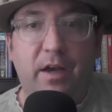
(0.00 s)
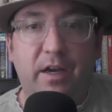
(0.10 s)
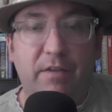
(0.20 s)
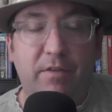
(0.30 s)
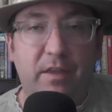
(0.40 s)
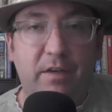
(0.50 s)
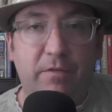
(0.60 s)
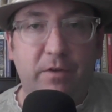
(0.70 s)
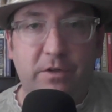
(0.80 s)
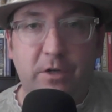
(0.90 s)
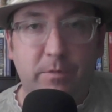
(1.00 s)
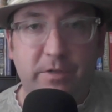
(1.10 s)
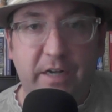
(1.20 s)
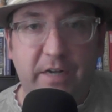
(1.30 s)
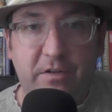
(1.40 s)
given the different
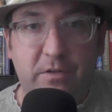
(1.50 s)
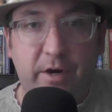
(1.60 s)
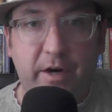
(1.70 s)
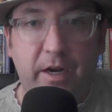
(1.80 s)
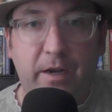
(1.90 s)
circumstances surrounding it.